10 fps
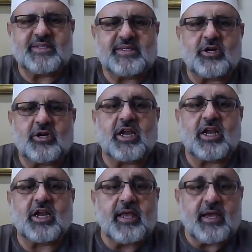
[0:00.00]
no
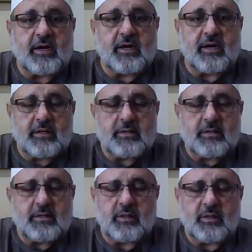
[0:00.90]
ambiguity,
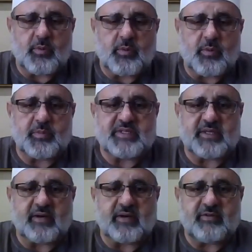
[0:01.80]
100%
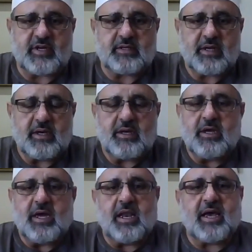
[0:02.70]
clear, the
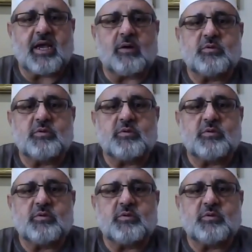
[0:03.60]
purpose of it.